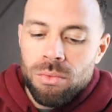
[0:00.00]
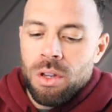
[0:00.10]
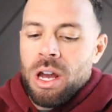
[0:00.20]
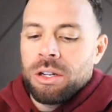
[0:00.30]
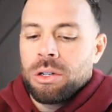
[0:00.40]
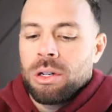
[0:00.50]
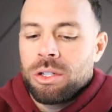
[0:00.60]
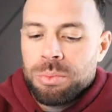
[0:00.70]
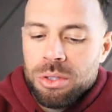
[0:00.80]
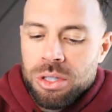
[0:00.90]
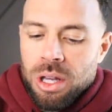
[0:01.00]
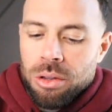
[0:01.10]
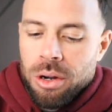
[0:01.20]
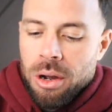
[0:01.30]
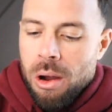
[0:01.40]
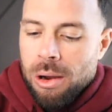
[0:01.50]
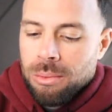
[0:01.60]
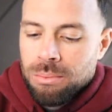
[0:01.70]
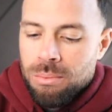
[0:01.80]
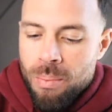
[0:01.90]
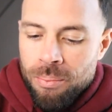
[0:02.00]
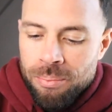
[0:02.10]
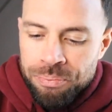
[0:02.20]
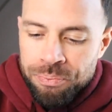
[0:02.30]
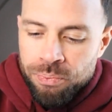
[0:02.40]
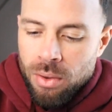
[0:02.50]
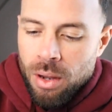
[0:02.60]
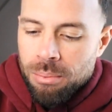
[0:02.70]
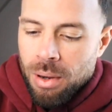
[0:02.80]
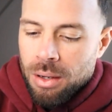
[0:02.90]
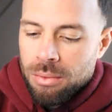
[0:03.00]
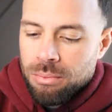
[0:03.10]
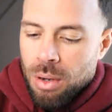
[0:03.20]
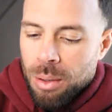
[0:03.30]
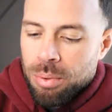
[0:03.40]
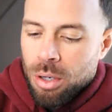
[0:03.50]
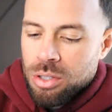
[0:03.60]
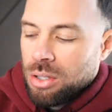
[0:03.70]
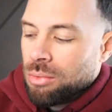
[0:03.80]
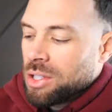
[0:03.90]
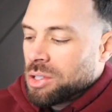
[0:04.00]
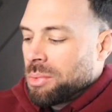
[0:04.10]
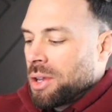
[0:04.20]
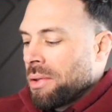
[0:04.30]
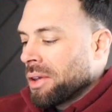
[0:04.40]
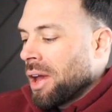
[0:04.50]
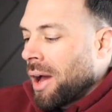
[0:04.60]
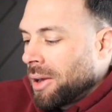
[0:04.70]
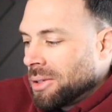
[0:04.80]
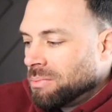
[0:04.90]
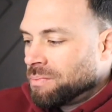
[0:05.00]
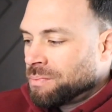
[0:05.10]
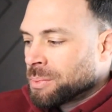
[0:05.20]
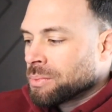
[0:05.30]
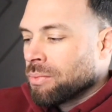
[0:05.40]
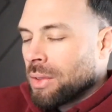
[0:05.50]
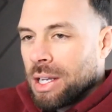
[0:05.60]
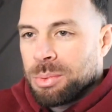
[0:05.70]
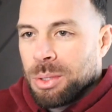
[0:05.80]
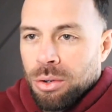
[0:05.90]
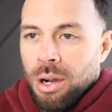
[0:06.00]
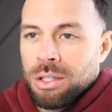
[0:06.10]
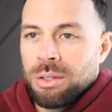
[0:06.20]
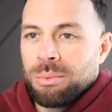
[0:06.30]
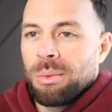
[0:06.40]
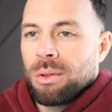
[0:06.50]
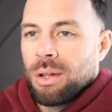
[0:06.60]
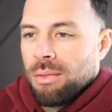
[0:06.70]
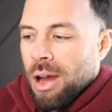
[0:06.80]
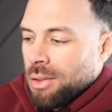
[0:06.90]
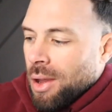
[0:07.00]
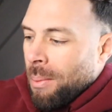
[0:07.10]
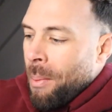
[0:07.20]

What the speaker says: yeah, dude, I just put together a my protein recipe guide, and that's been crushing. People love that thing.